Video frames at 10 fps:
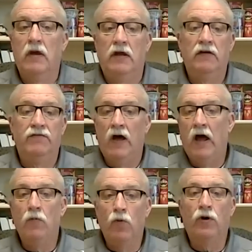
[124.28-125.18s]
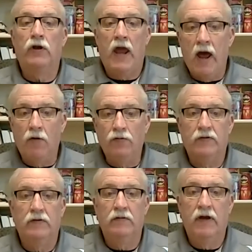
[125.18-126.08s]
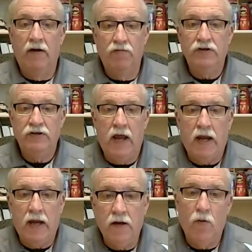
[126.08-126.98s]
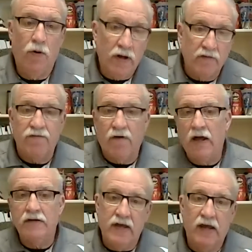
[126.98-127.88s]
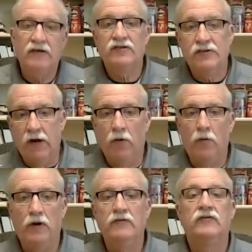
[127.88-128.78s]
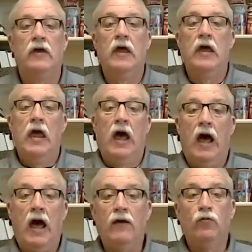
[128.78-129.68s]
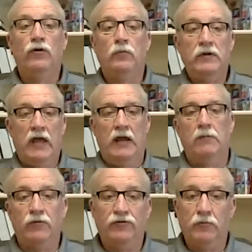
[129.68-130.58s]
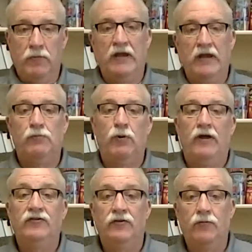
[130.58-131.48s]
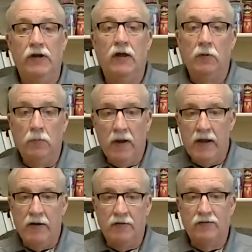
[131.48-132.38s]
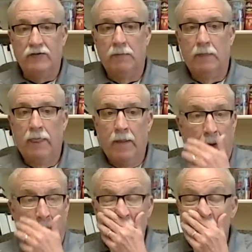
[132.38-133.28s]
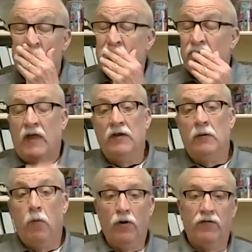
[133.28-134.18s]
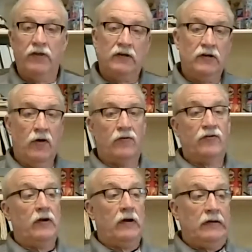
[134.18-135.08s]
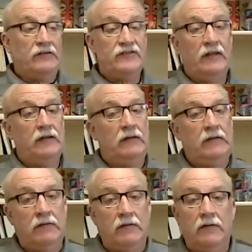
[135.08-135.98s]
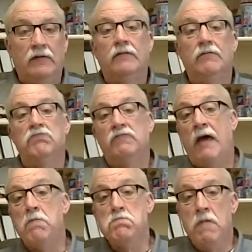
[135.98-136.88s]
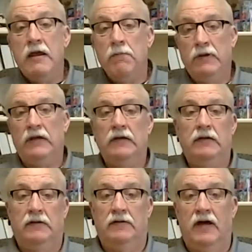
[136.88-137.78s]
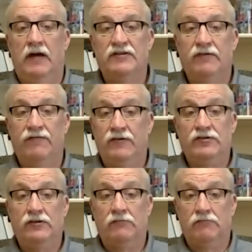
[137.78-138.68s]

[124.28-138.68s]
If I work out every day, or if I take steroids, I will be able to bench press 300 pounds. Now, the important thing to notice here is that may be a sufficient